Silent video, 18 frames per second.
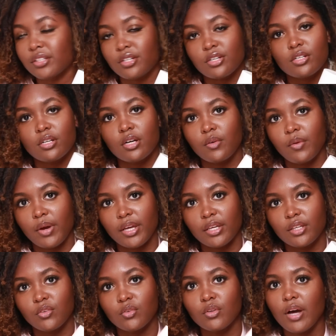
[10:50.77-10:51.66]
there's no
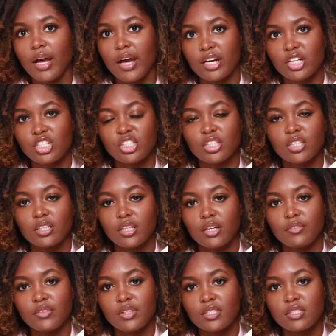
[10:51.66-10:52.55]
way you actually
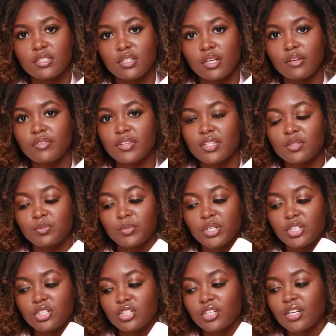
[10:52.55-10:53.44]
love this stuff this
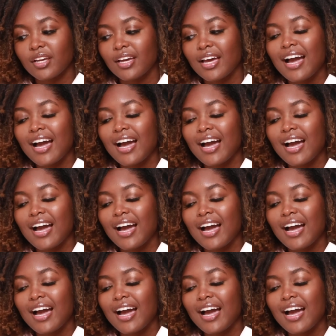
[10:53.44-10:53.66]
much.